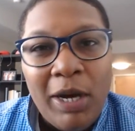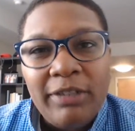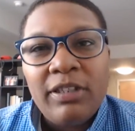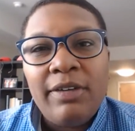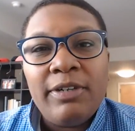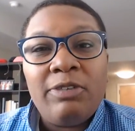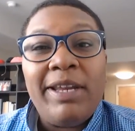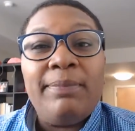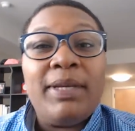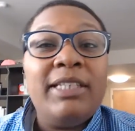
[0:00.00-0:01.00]
Why do they
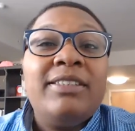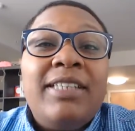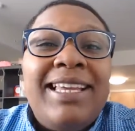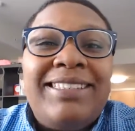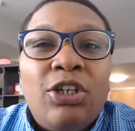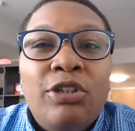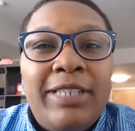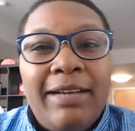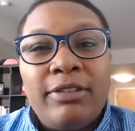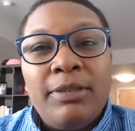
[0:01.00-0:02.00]
regret it? Because it turned out